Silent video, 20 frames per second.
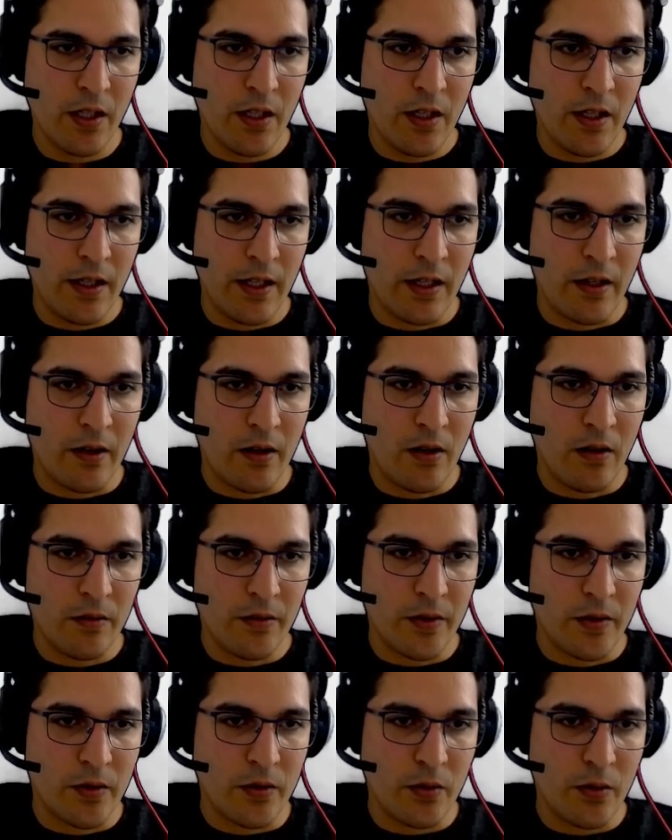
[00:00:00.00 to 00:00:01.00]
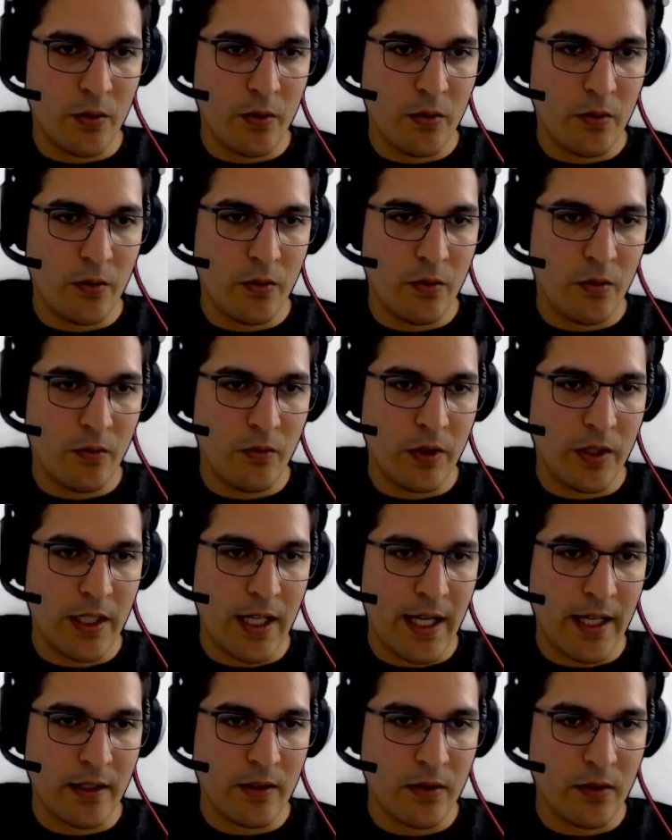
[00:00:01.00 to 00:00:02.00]
and I call this 2 with
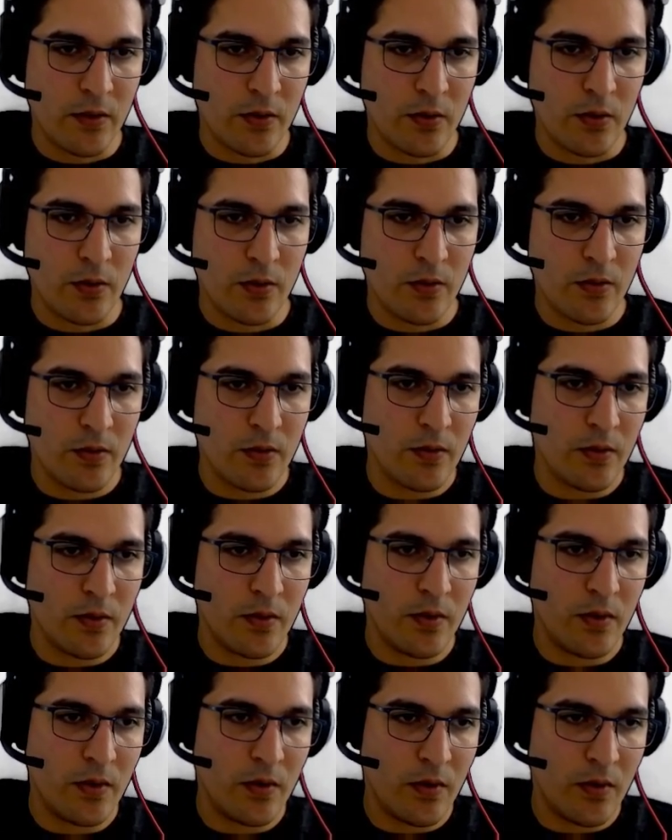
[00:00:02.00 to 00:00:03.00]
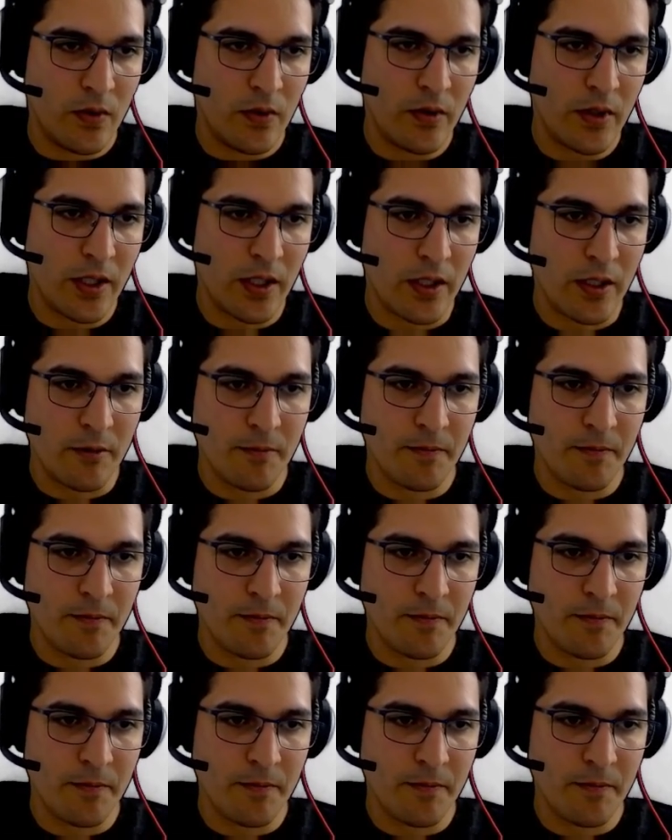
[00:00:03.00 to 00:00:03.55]
actor 2. Okay.